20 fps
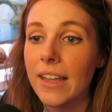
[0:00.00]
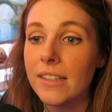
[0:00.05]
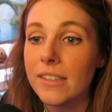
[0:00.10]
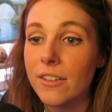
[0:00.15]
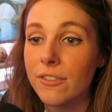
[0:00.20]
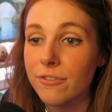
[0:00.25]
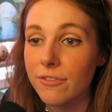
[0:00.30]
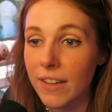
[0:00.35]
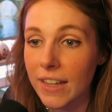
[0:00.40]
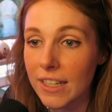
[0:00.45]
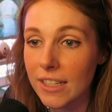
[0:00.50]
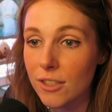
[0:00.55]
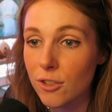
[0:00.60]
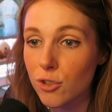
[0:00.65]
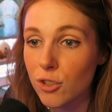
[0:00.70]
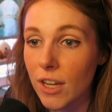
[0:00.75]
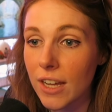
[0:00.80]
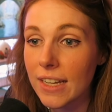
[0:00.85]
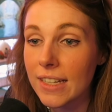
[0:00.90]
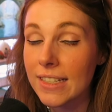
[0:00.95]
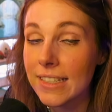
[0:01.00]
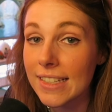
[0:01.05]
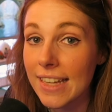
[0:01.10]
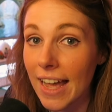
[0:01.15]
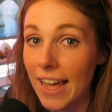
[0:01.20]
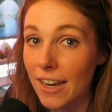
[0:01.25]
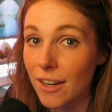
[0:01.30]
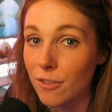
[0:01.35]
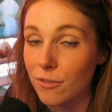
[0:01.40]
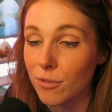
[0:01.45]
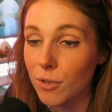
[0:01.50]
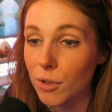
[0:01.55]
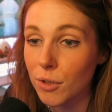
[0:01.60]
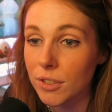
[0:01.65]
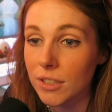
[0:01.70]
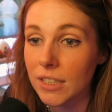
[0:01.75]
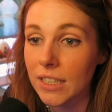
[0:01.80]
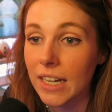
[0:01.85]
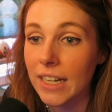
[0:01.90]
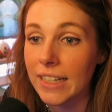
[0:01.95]
is a face gen data
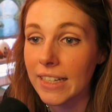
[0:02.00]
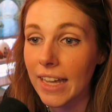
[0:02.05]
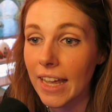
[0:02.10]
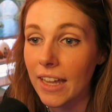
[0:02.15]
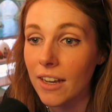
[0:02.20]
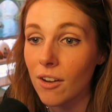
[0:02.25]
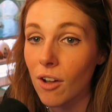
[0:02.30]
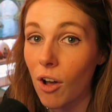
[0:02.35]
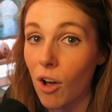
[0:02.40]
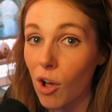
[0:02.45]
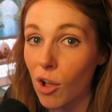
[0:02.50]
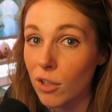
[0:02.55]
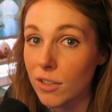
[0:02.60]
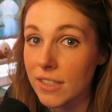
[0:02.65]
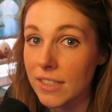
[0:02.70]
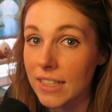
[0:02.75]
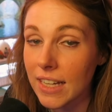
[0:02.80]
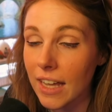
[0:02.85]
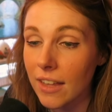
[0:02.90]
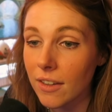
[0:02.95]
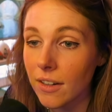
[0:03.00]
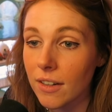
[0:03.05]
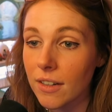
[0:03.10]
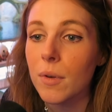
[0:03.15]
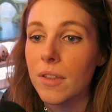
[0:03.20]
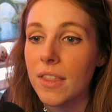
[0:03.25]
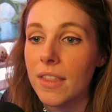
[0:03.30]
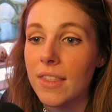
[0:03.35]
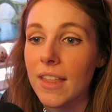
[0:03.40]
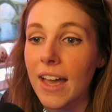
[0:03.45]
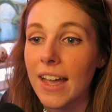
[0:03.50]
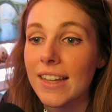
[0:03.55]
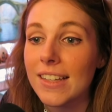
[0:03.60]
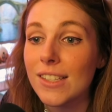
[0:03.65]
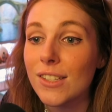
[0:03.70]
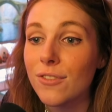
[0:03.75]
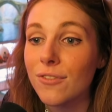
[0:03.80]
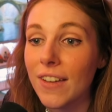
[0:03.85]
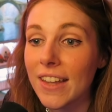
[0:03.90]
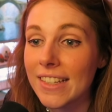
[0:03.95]
folder, again, all together. Within that
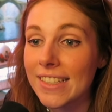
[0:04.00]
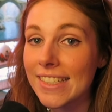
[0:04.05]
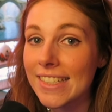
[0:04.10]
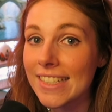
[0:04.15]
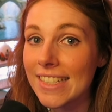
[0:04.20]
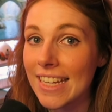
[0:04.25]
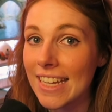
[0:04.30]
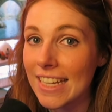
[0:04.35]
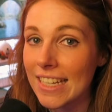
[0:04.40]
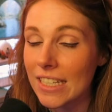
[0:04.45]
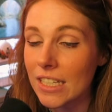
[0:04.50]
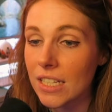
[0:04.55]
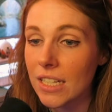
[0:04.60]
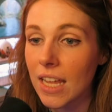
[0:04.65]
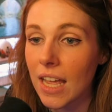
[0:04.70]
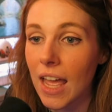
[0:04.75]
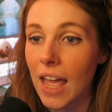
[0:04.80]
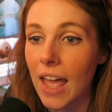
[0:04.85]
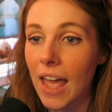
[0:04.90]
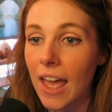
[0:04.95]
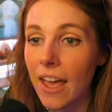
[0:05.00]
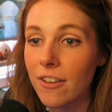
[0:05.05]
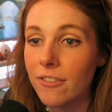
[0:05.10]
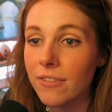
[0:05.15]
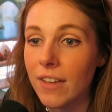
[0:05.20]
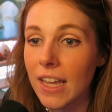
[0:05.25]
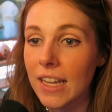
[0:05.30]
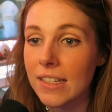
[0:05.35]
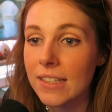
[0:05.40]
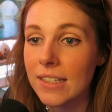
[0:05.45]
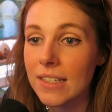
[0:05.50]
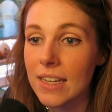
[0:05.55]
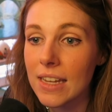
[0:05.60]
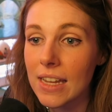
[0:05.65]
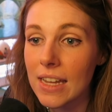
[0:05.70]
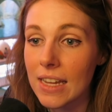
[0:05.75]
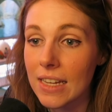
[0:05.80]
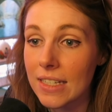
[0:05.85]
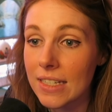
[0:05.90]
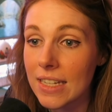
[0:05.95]
is face tint,
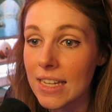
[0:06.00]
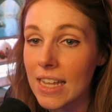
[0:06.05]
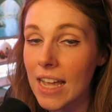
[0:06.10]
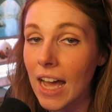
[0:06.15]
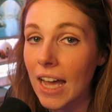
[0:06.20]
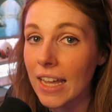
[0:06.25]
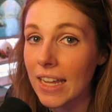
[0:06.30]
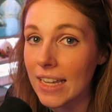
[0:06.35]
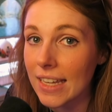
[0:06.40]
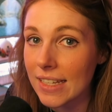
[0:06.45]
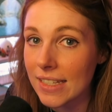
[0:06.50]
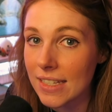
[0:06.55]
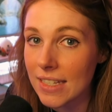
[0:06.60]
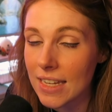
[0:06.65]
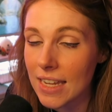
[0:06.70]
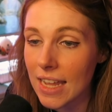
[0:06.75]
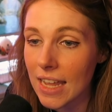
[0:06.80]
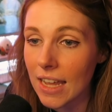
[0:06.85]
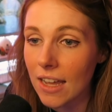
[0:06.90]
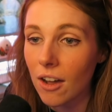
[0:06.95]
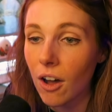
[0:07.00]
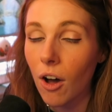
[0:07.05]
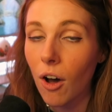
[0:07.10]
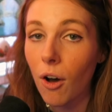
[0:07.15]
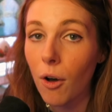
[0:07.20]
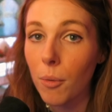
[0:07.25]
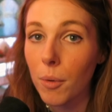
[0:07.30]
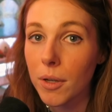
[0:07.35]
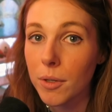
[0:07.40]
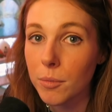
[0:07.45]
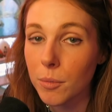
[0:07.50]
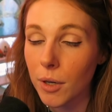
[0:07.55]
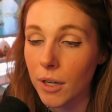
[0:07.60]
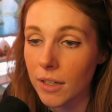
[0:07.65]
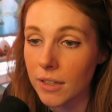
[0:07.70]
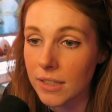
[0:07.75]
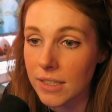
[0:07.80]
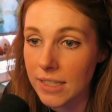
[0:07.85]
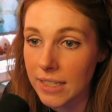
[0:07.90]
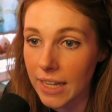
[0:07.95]
FACETINT, all one
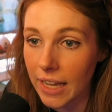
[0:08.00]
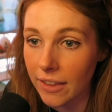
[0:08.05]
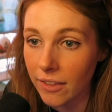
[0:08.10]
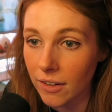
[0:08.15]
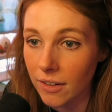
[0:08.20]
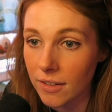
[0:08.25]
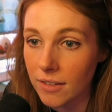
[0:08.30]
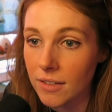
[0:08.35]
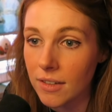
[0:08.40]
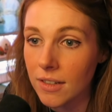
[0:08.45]
word together.